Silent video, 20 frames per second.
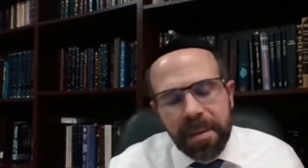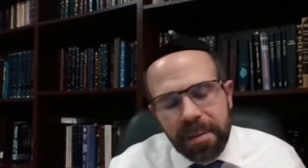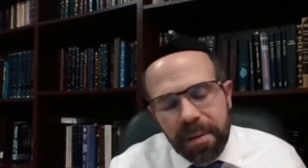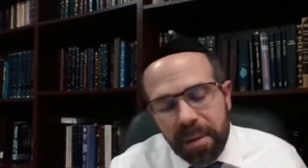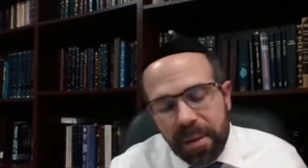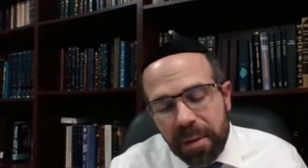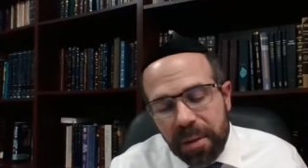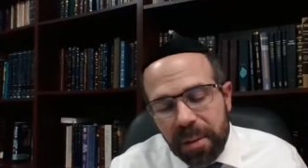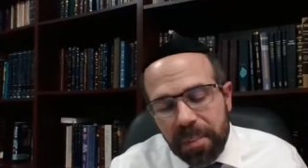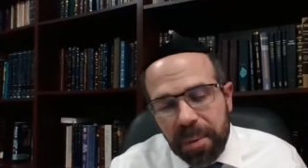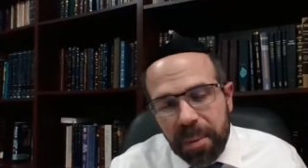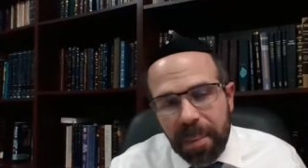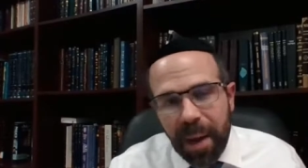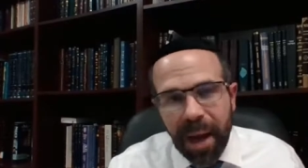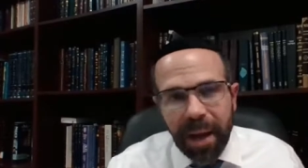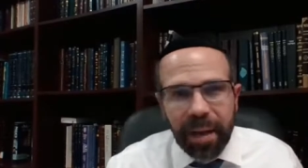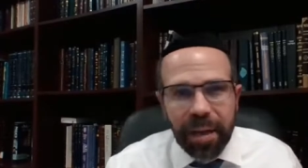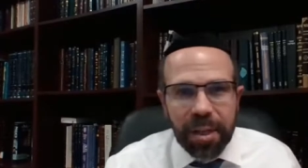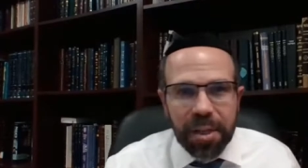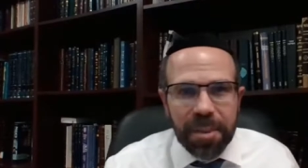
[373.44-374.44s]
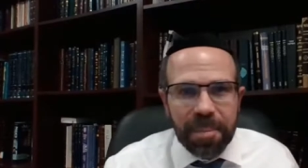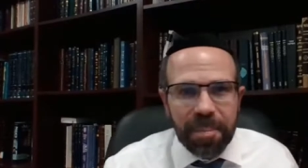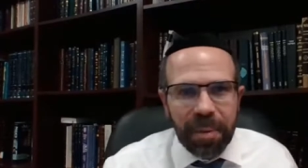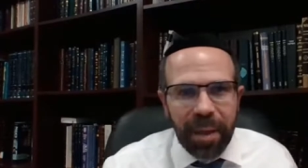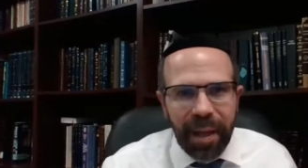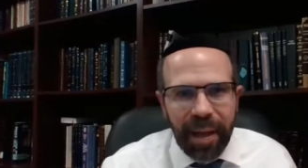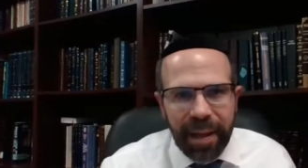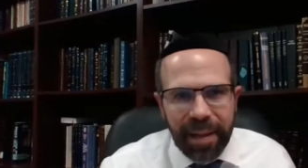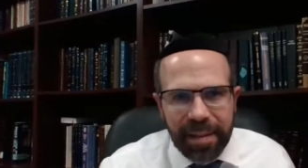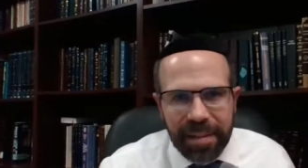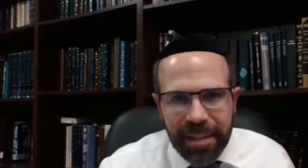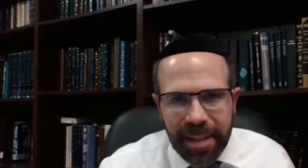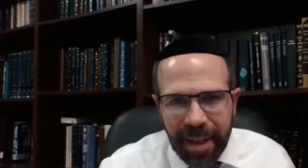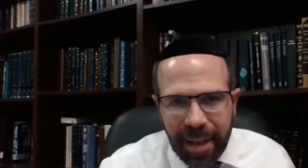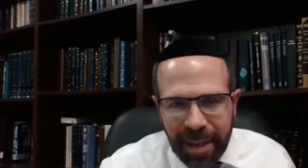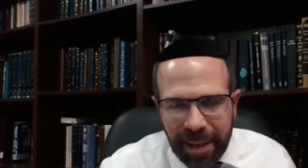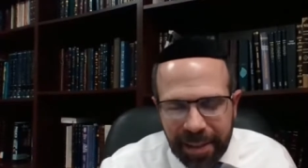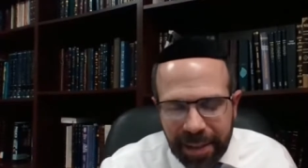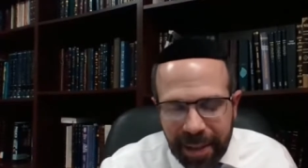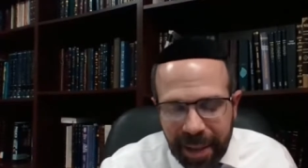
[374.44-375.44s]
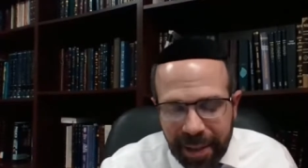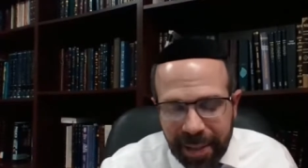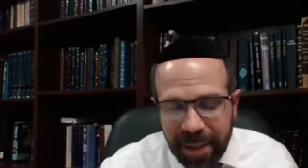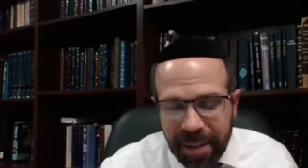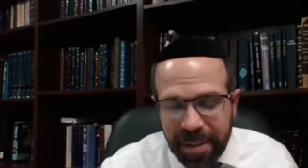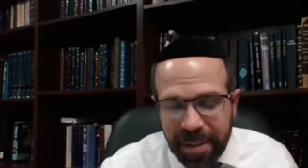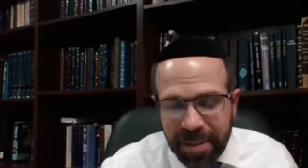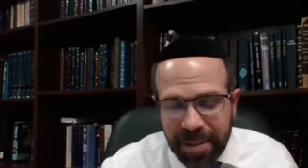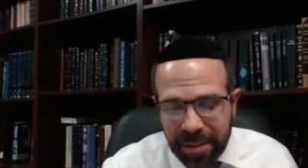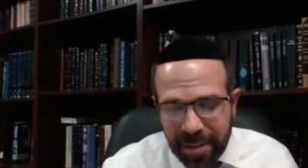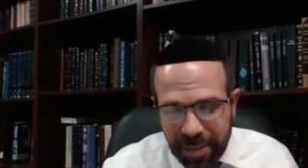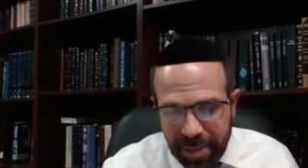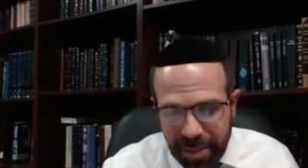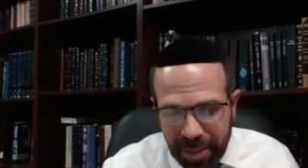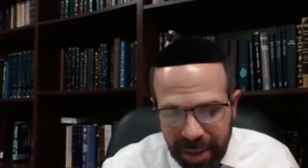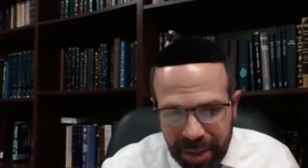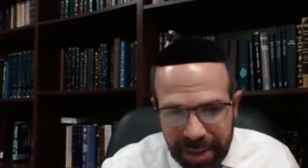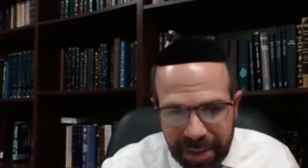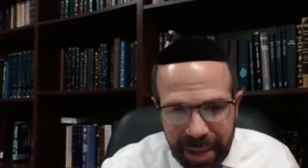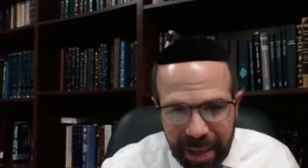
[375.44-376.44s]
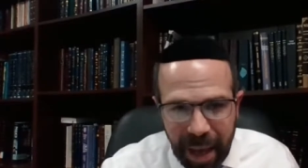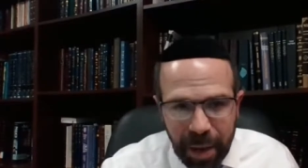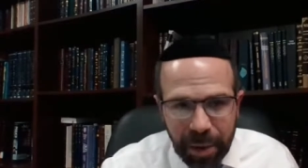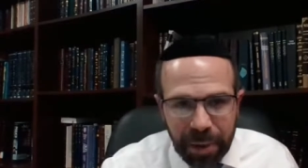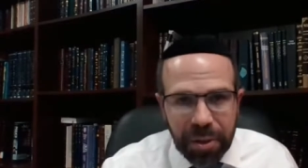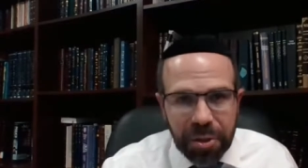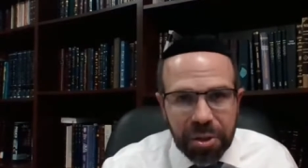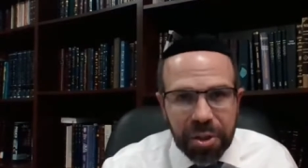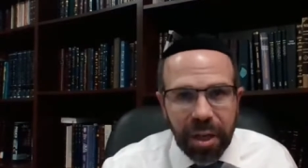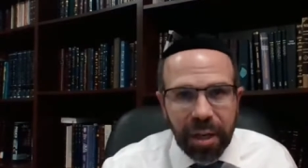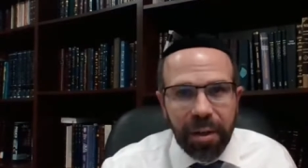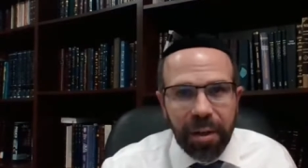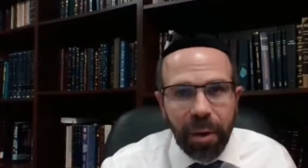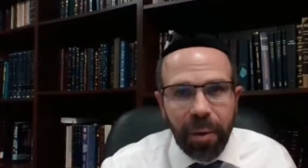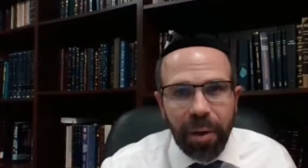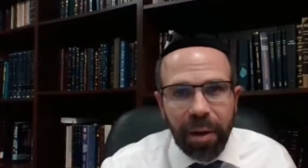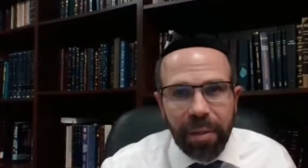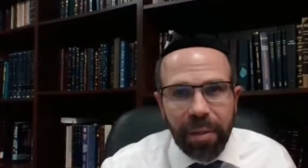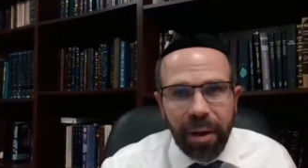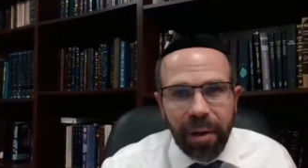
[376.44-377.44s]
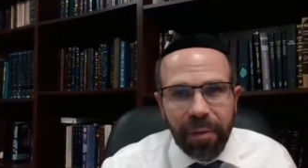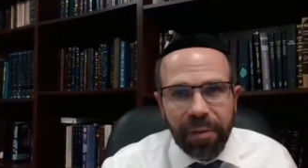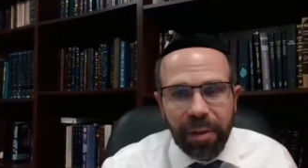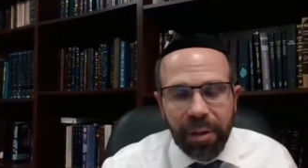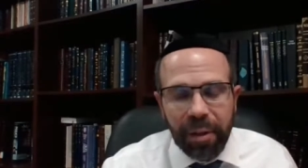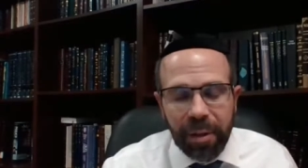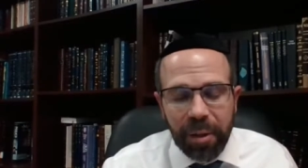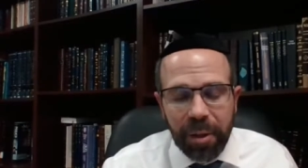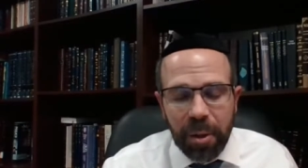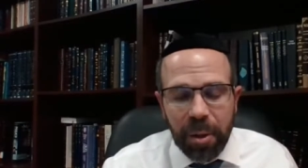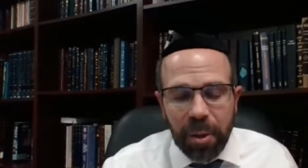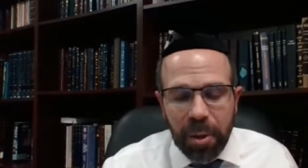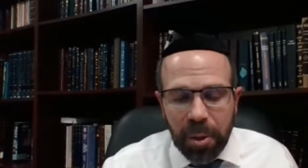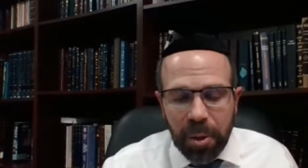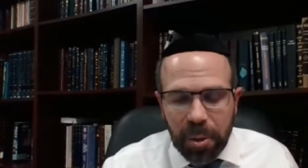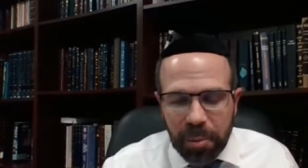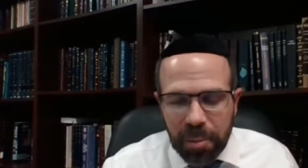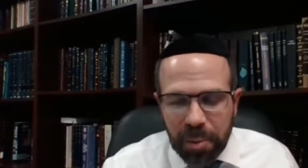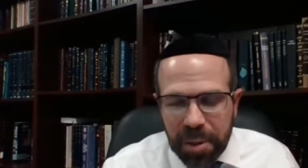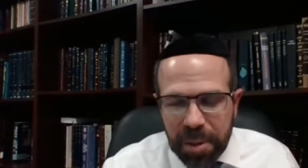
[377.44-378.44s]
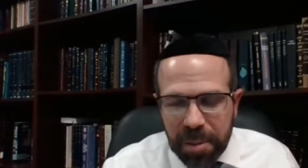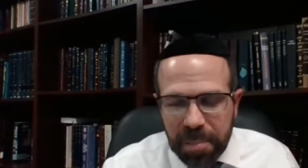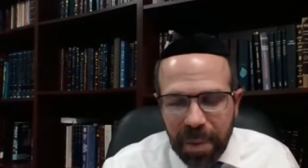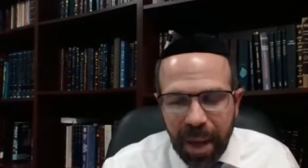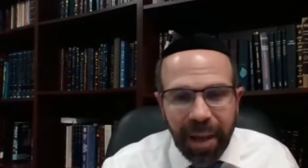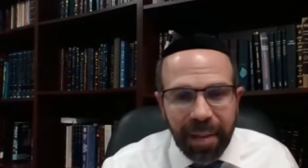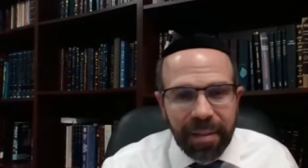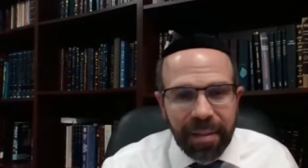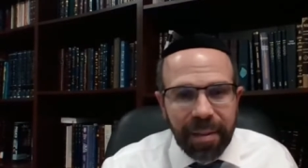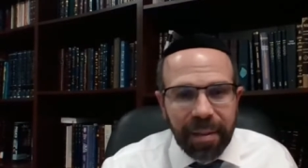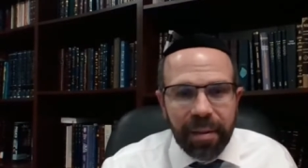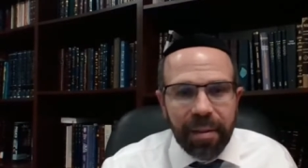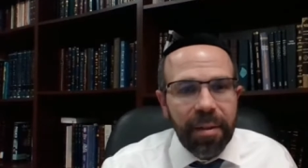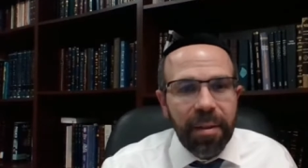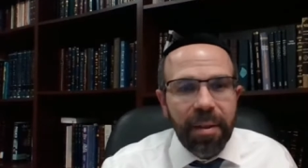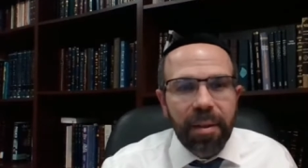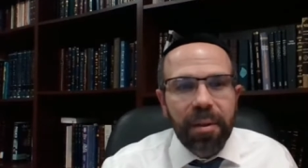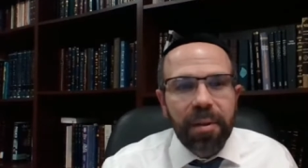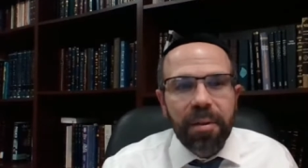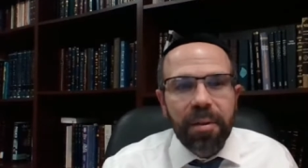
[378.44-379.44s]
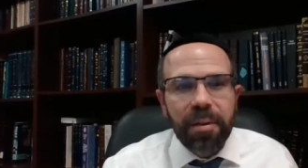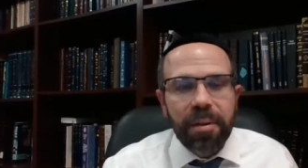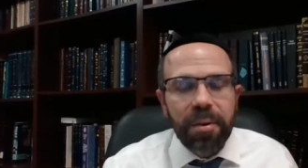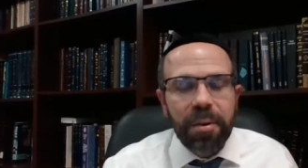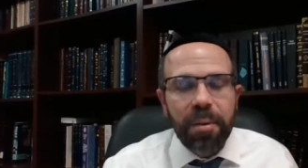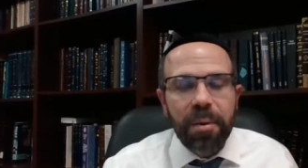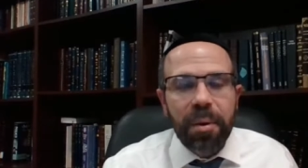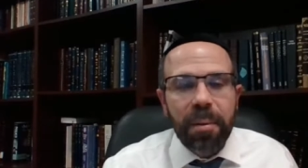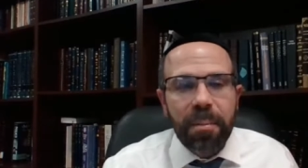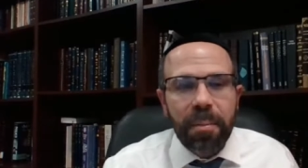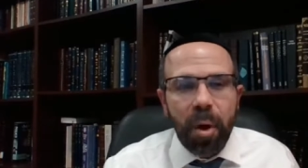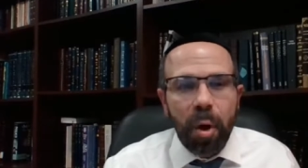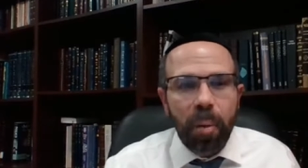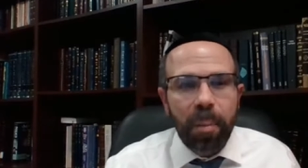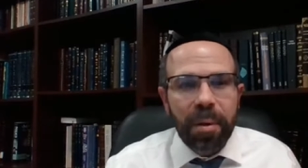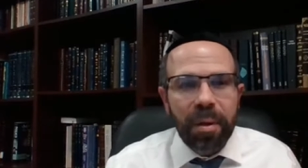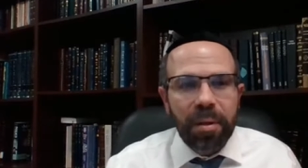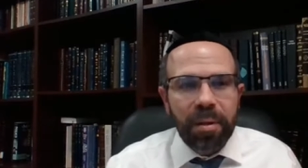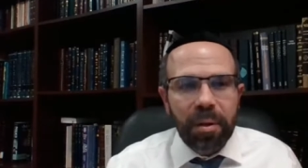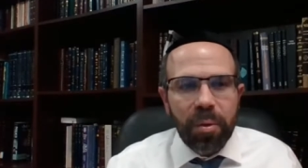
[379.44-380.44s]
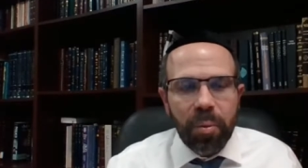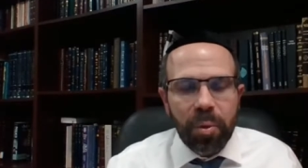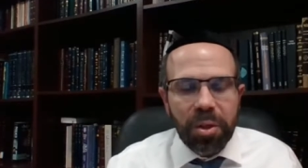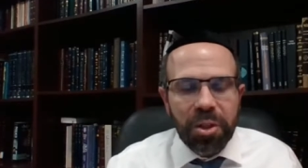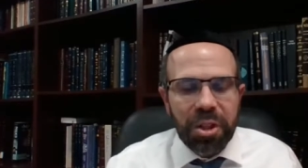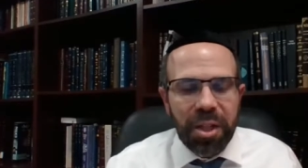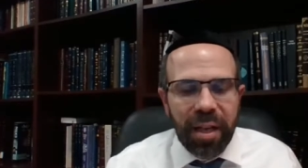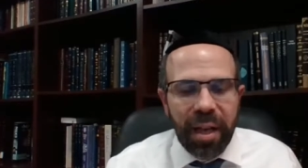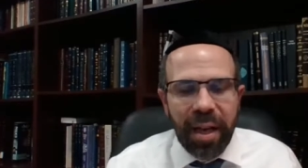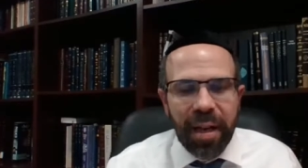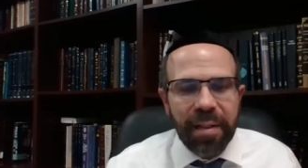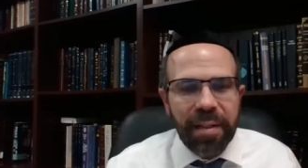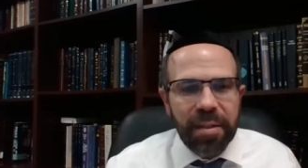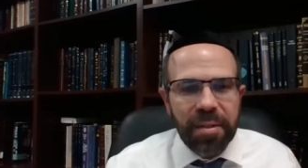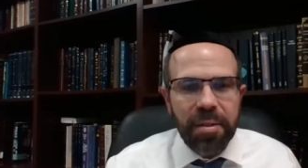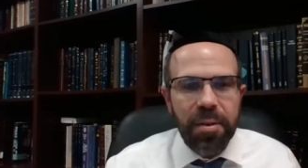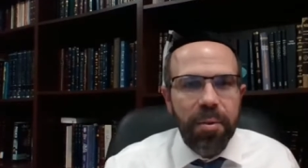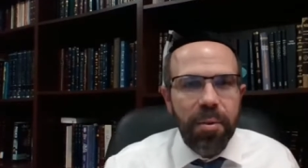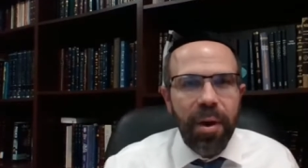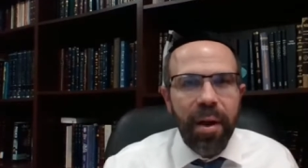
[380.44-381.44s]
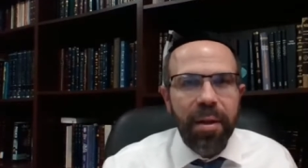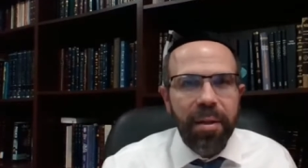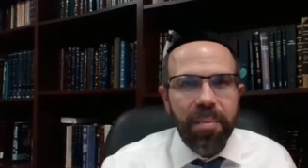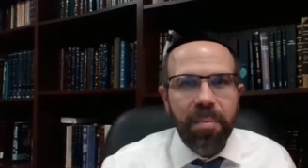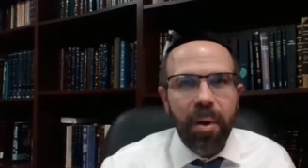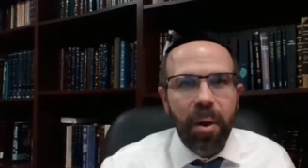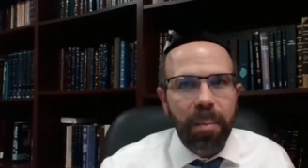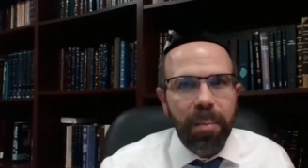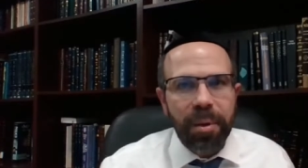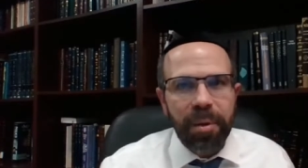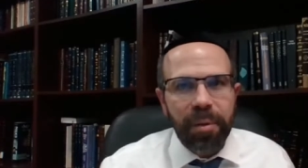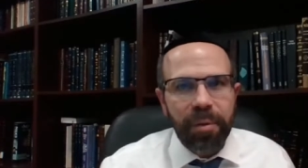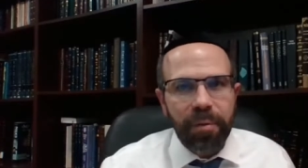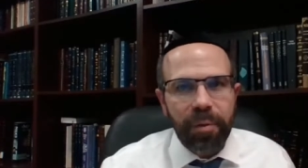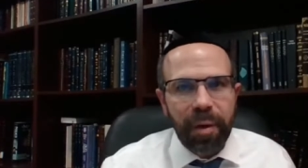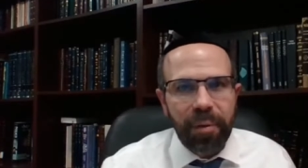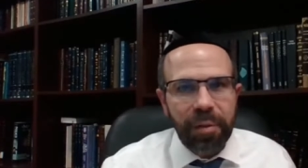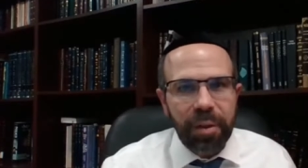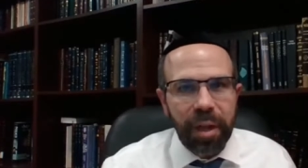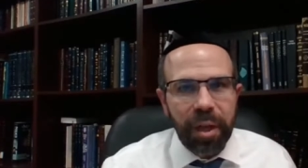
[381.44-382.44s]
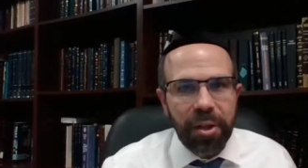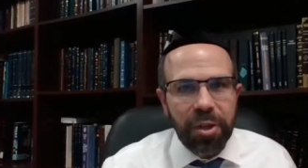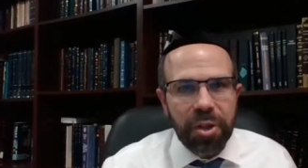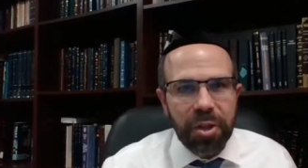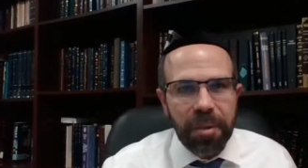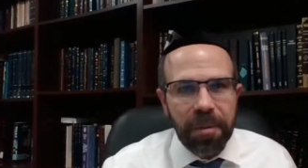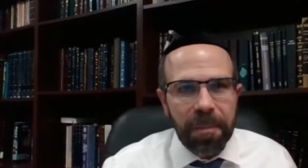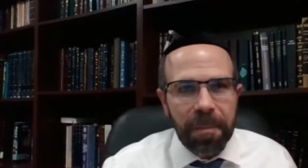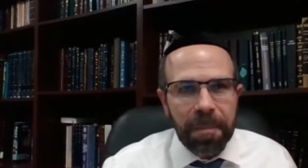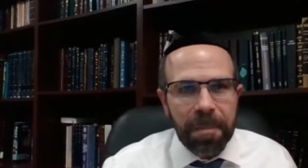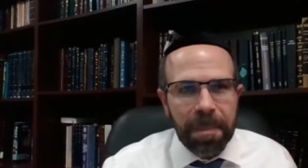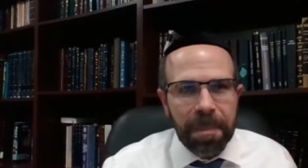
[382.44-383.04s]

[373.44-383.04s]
So the Maggid explains that this is how Yeshayahu Navi responded to the moment in which he had this great moment of revelation.